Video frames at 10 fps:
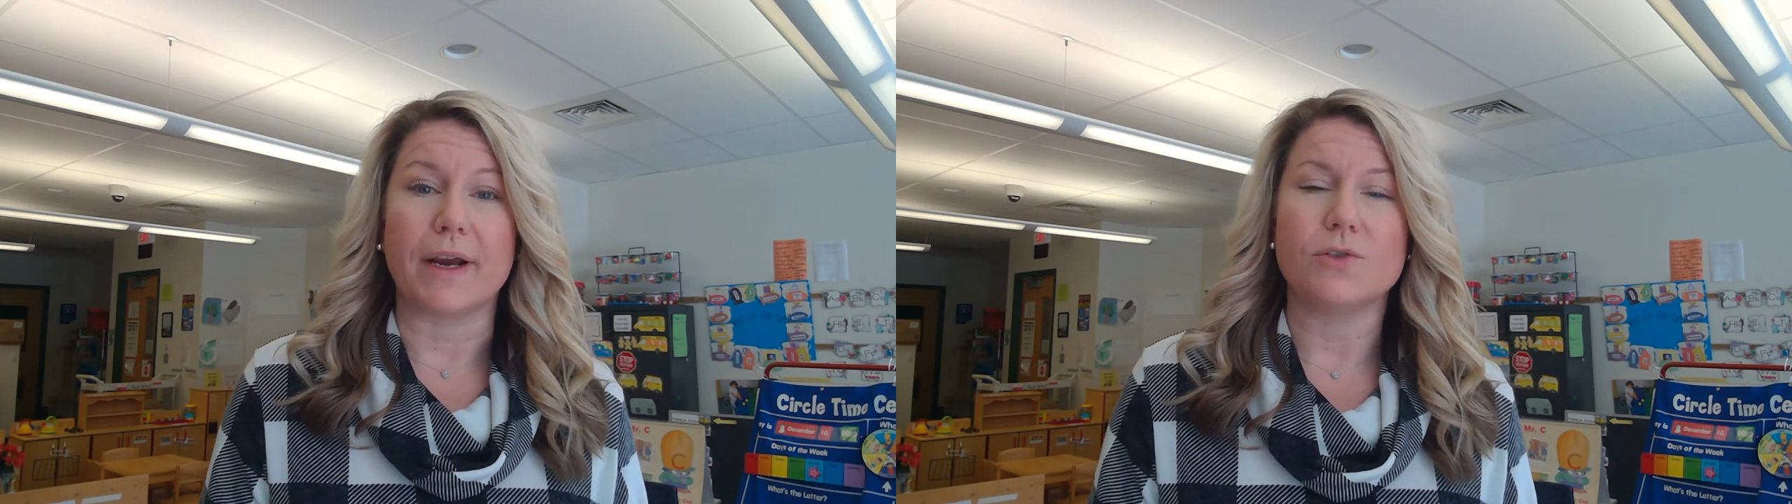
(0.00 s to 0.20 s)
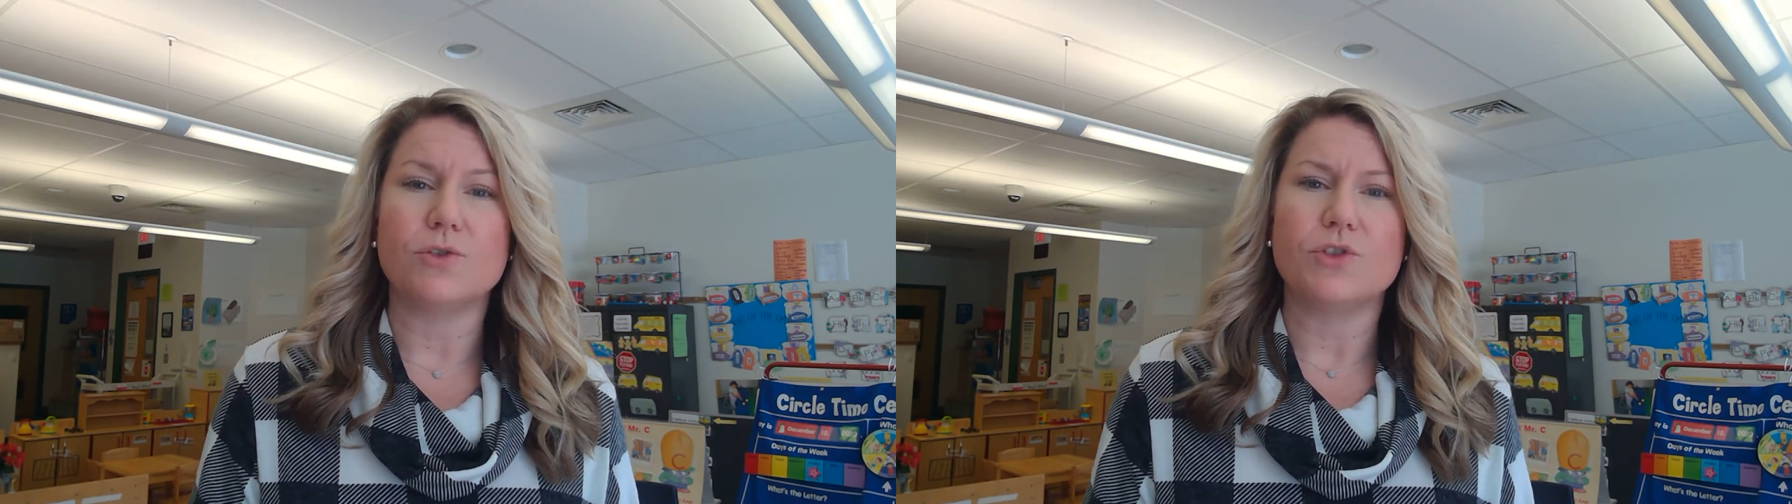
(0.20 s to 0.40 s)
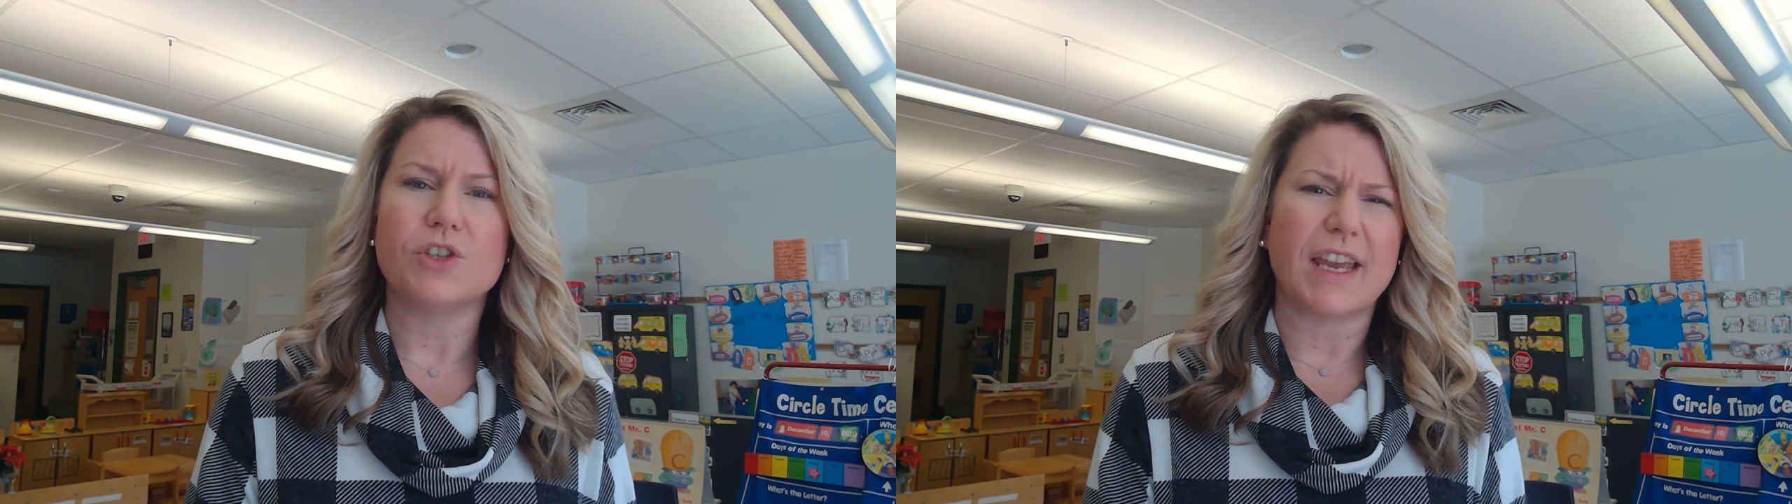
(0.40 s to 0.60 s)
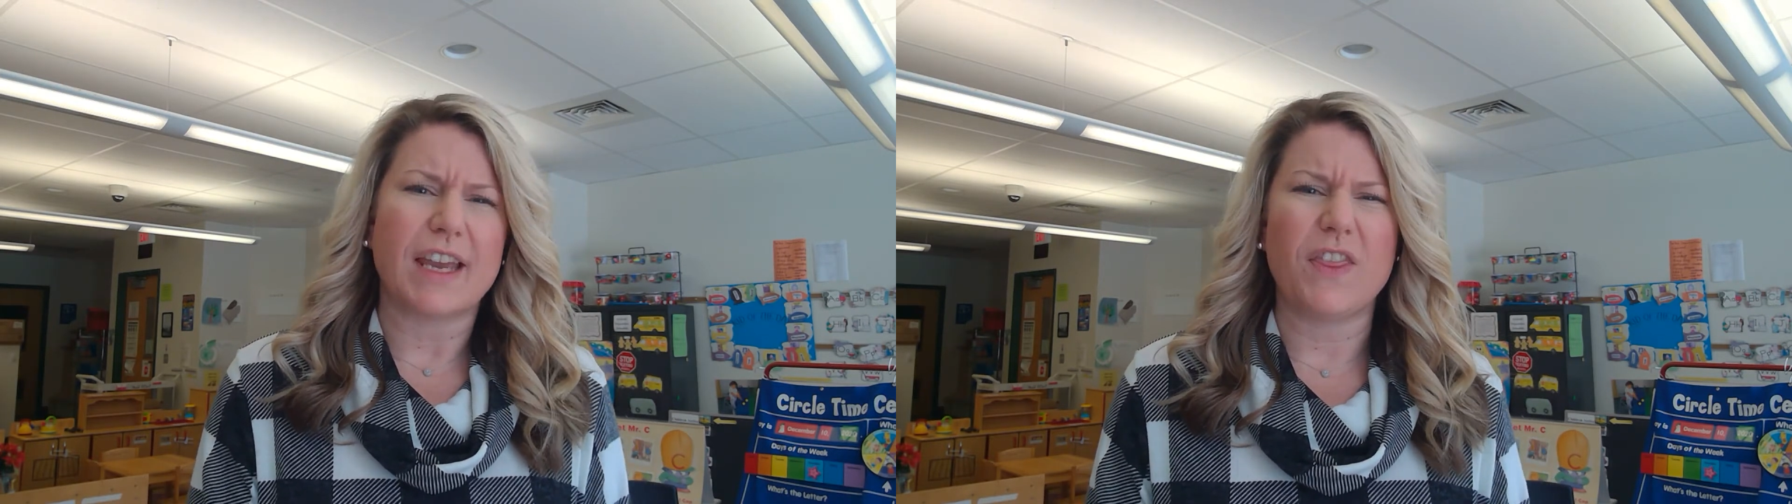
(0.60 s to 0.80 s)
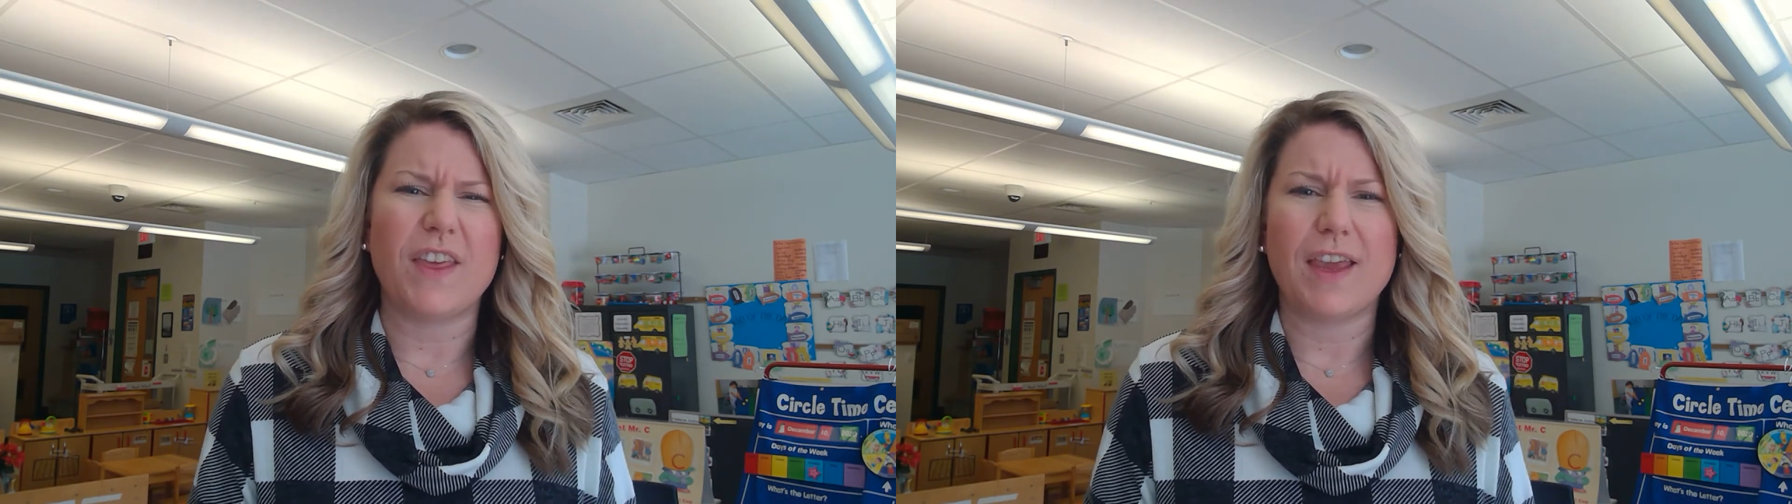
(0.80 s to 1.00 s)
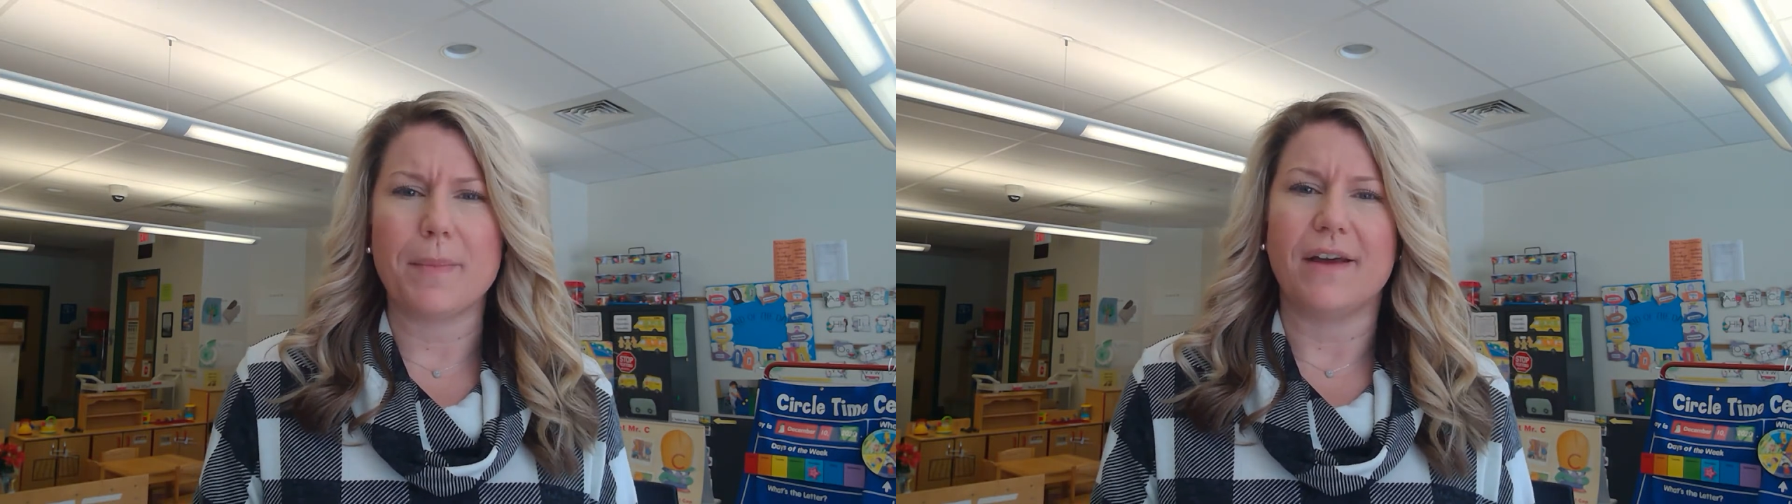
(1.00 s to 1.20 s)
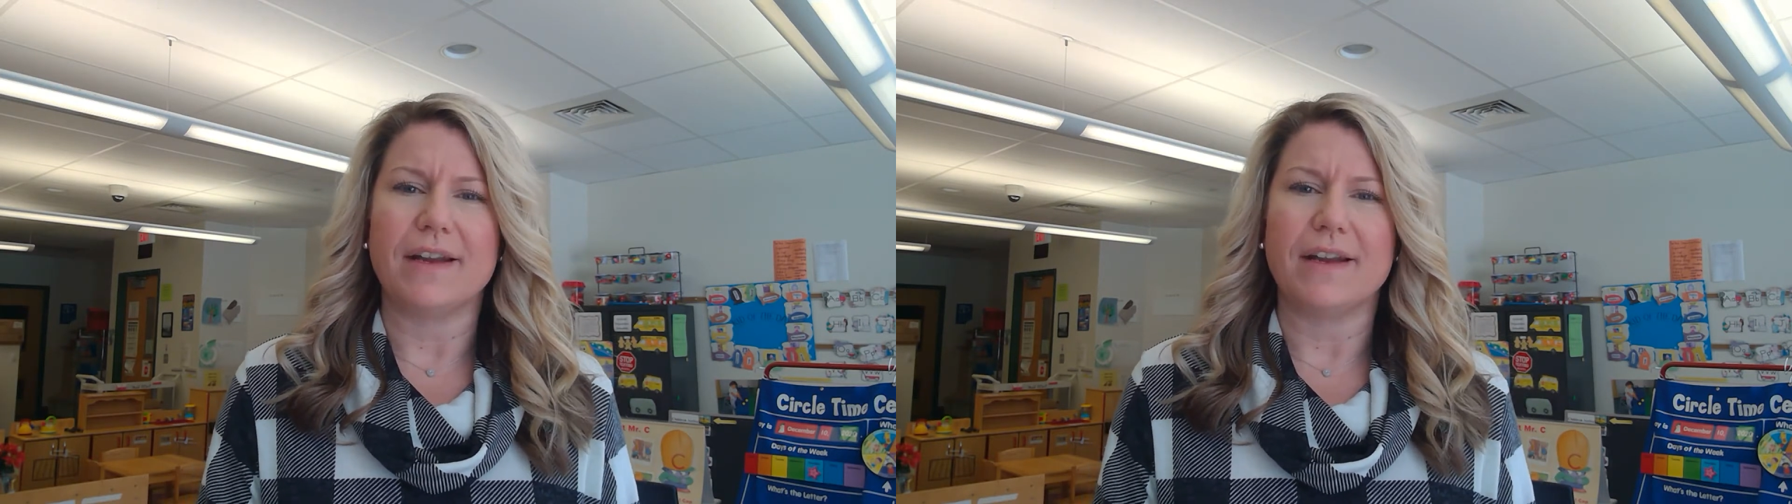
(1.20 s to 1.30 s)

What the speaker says: So just like you think about